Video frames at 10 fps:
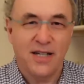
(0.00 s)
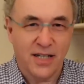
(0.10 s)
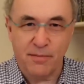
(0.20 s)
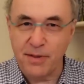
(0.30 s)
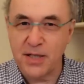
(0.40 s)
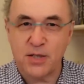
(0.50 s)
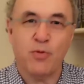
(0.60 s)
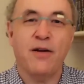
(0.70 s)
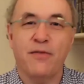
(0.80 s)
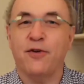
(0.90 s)
It'll be
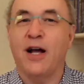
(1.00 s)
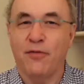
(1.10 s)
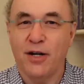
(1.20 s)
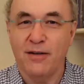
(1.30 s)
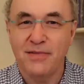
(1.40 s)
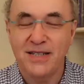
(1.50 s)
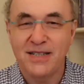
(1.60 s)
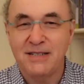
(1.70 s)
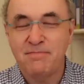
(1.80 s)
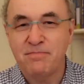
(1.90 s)
this way forever.
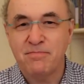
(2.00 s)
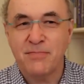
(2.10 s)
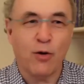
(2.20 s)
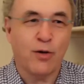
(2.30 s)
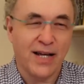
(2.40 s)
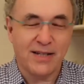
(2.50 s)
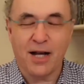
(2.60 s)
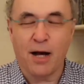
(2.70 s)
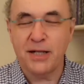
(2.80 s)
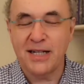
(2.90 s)
Okay, a
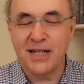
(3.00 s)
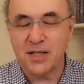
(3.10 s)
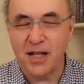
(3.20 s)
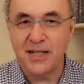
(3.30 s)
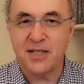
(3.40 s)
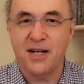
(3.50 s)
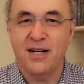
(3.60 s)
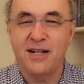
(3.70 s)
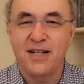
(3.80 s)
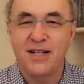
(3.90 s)
couple of years
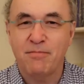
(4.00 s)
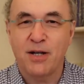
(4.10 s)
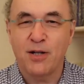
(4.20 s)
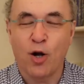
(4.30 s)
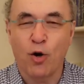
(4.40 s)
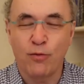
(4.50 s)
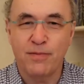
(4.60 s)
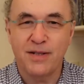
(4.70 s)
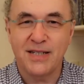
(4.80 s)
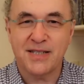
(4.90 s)
later, you
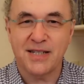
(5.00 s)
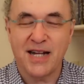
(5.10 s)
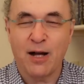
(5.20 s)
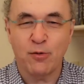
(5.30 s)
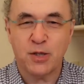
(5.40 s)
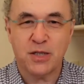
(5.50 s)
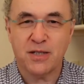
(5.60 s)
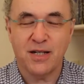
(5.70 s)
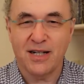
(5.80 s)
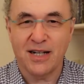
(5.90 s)
know, it's
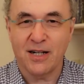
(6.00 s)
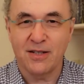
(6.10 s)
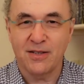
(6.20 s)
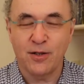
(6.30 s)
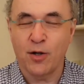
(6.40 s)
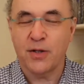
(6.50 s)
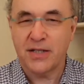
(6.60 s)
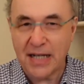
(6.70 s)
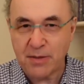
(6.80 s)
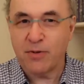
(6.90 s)
announced in England, you know, the
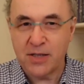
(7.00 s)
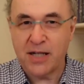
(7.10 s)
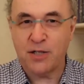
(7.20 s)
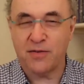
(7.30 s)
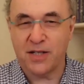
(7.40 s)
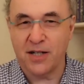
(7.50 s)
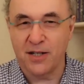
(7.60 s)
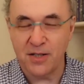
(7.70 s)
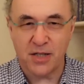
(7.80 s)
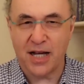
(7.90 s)
decimalization of the
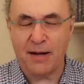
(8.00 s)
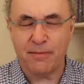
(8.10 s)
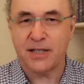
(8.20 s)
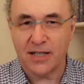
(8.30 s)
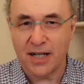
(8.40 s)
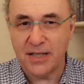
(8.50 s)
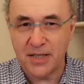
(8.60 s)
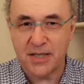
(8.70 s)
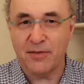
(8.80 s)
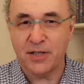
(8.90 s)
currency happened in
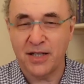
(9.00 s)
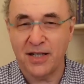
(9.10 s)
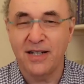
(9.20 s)
1970.